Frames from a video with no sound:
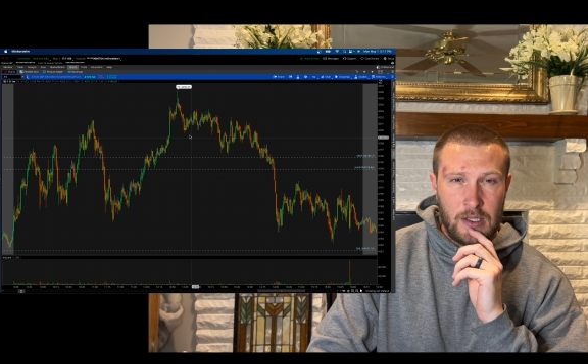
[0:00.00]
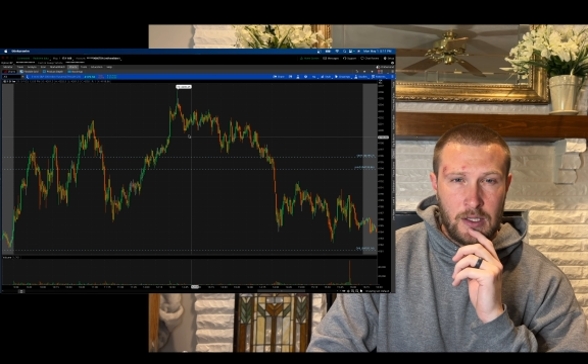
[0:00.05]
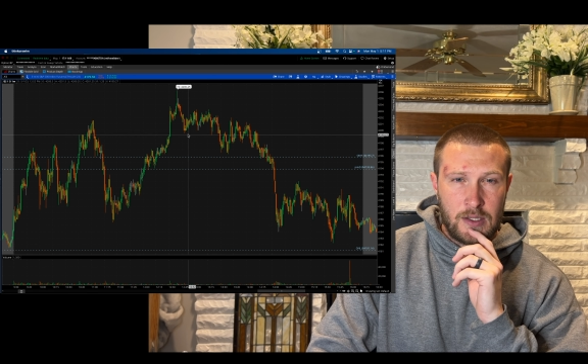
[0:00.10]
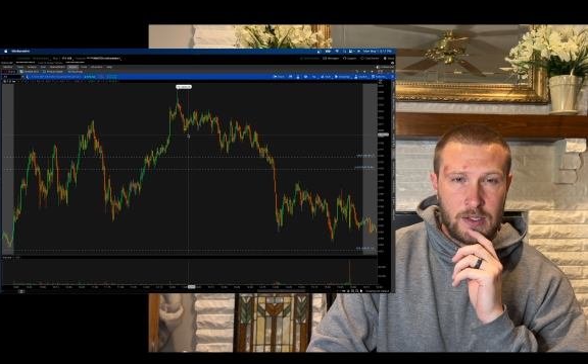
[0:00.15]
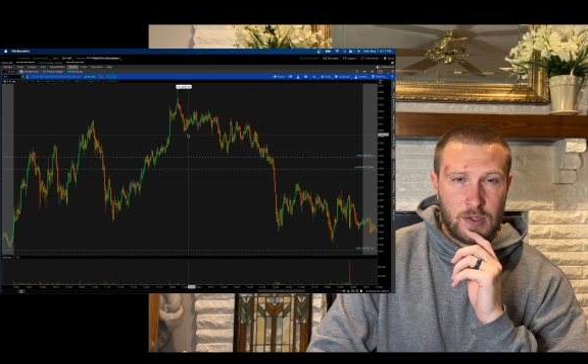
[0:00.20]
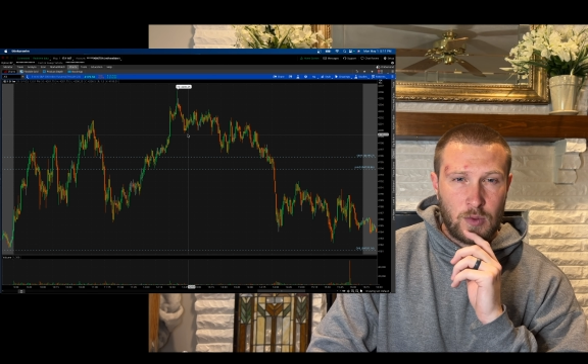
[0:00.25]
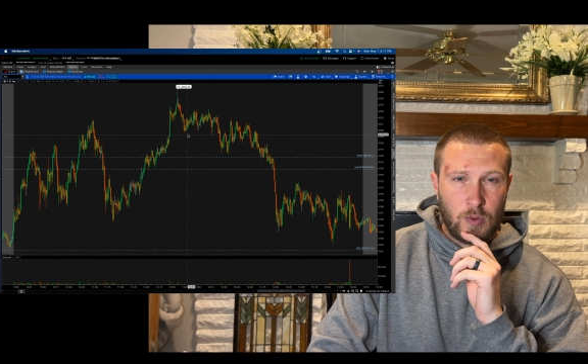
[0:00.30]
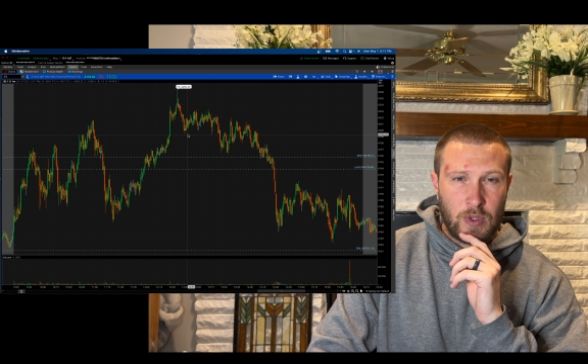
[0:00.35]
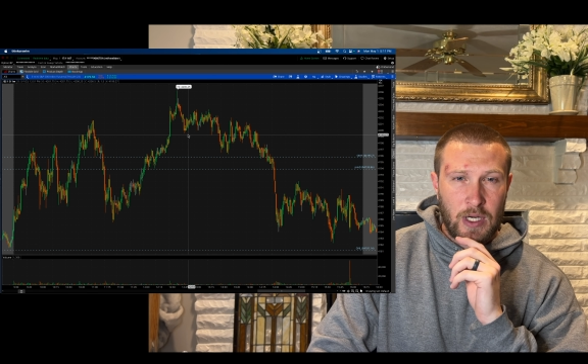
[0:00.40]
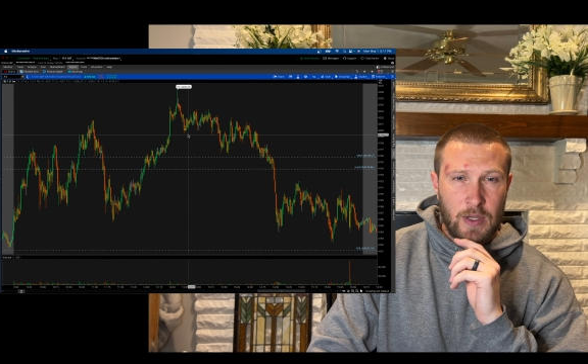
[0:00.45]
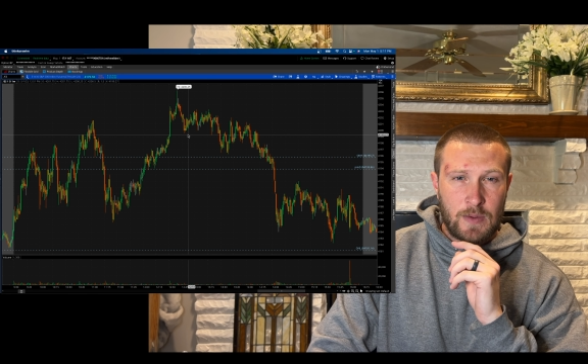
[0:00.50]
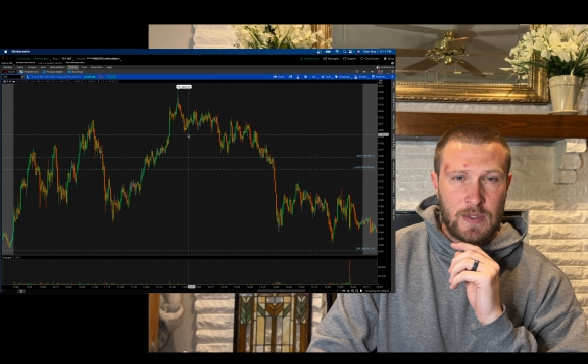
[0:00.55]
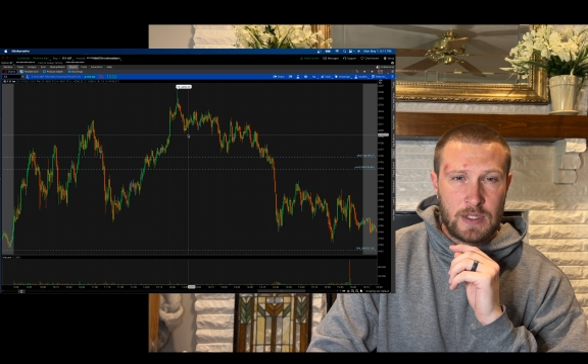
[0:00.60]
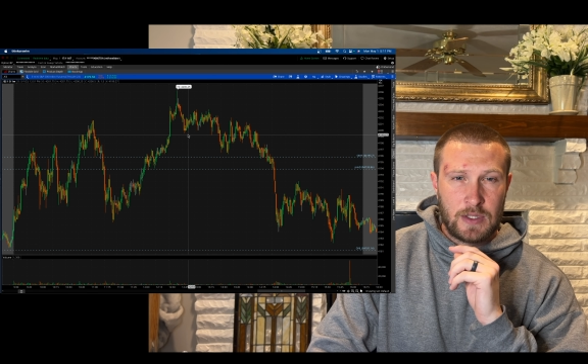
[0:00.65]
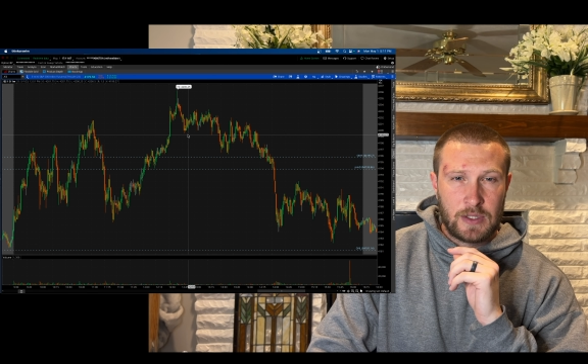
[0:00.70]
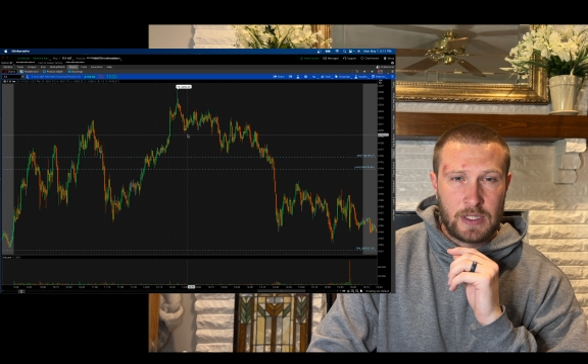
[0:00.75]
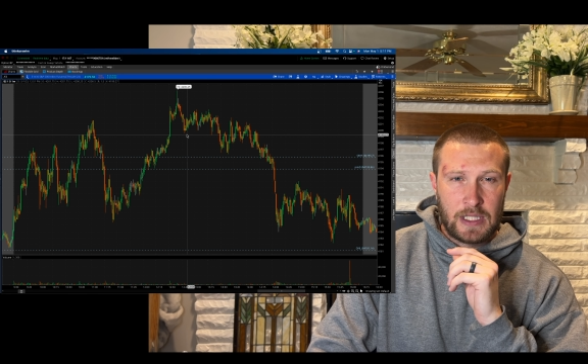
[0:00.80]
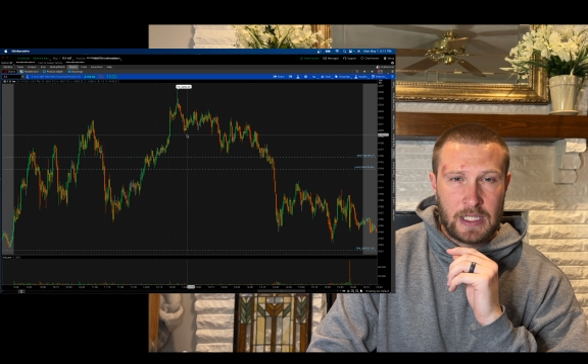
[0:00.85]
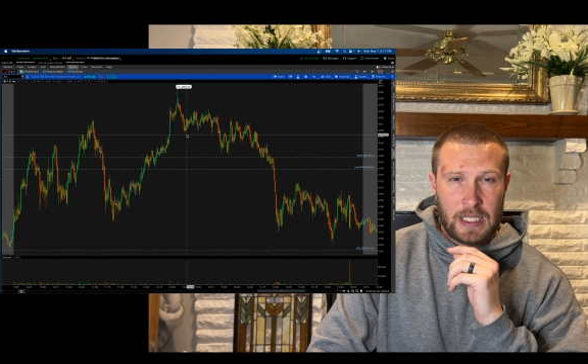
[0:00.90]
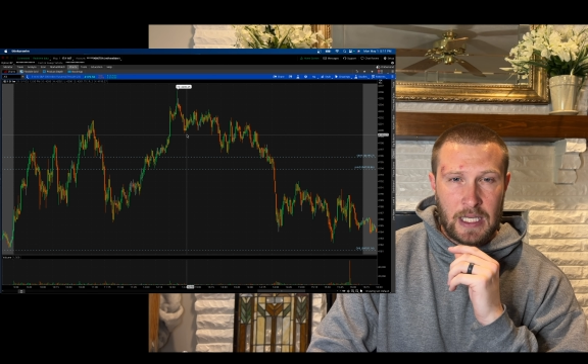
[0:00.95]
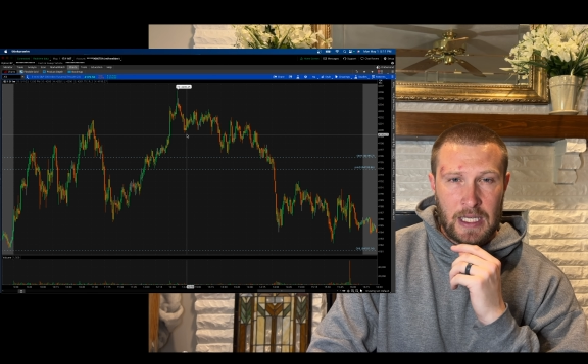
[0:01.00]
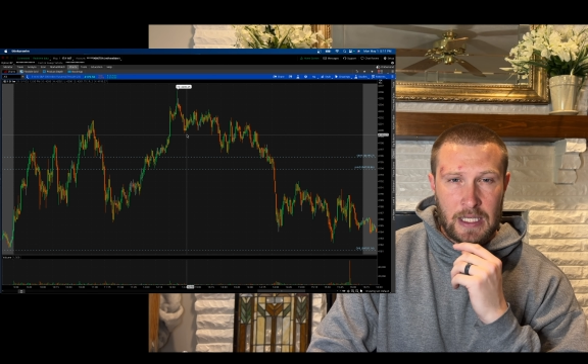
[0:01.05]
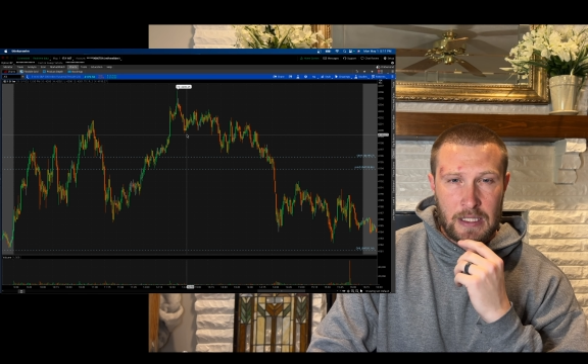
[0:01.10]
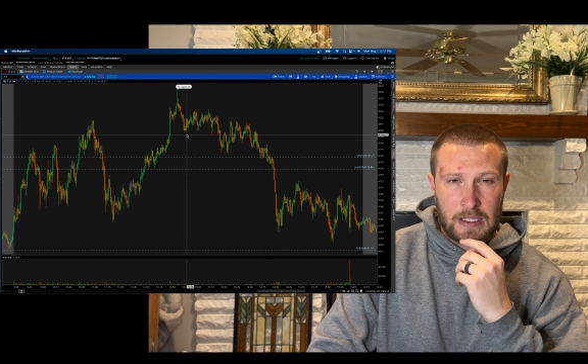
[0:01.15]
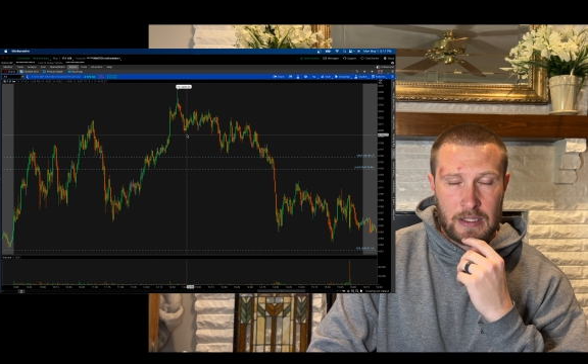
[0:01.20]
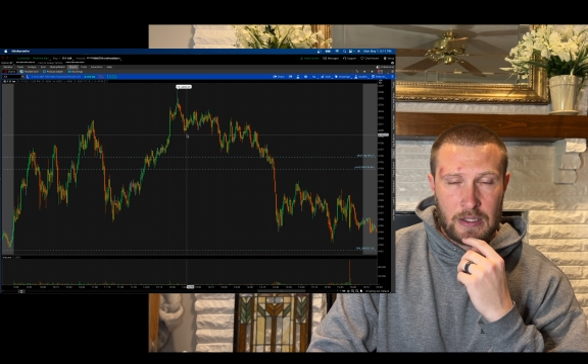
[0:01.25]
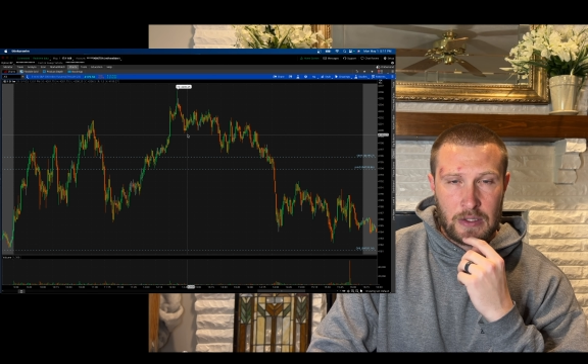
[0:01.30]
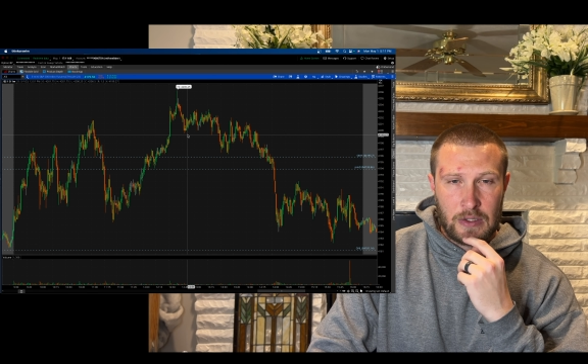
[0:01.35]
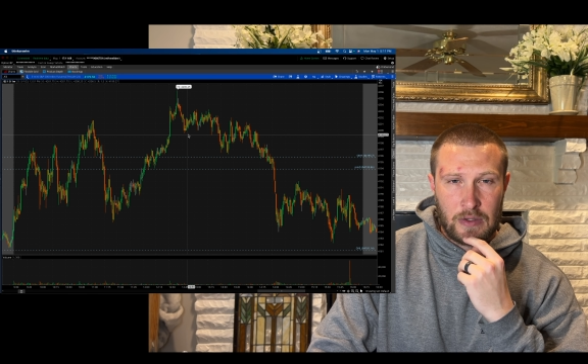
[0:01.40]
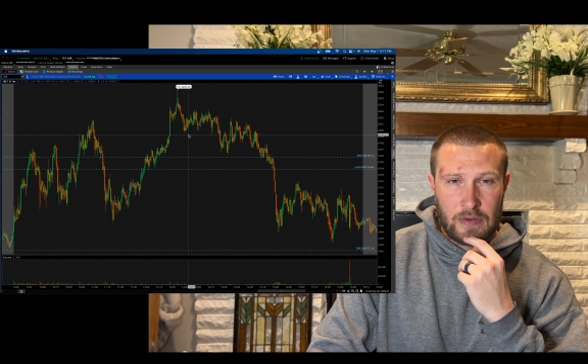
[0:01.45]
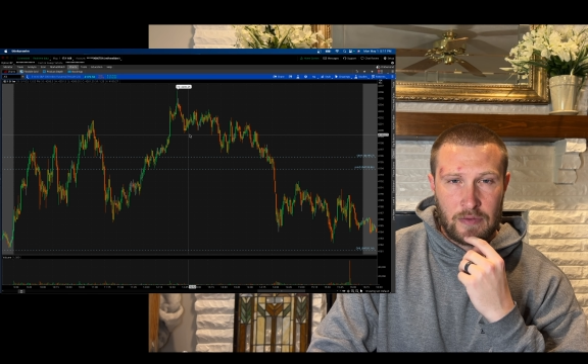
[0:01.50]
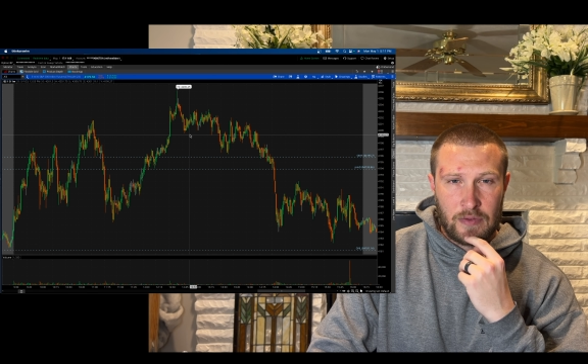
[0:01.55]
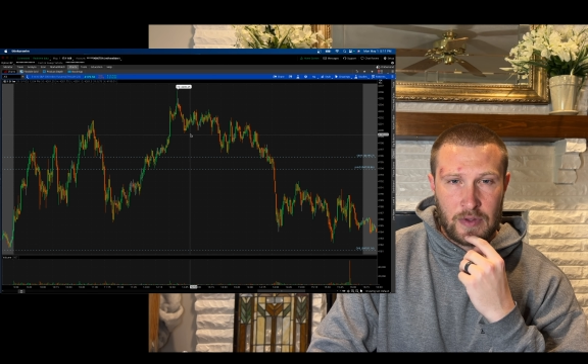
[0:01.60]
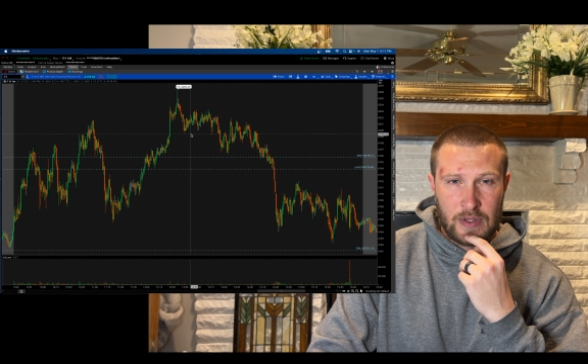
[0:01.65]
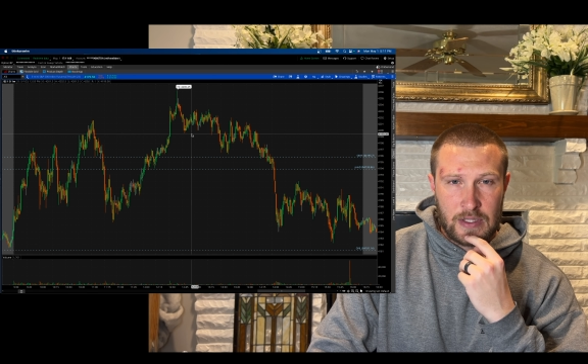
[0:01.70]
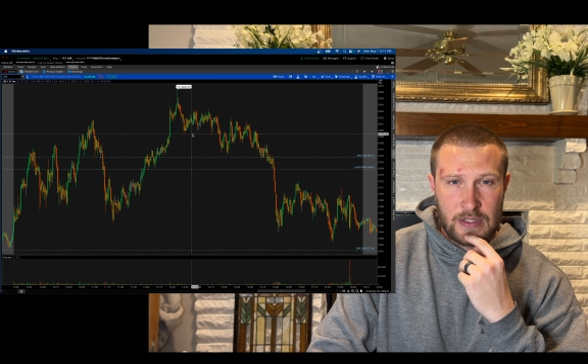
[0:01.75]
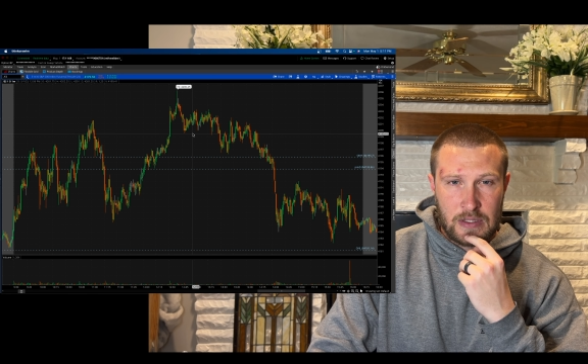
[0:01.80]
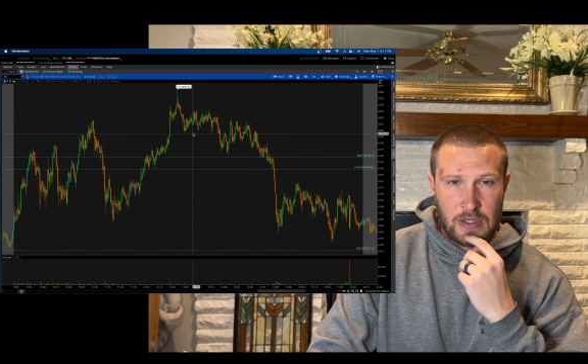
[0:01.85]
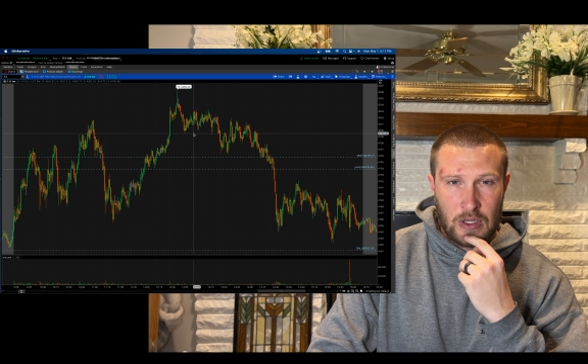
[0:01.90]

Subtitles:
So what I was looking at here for this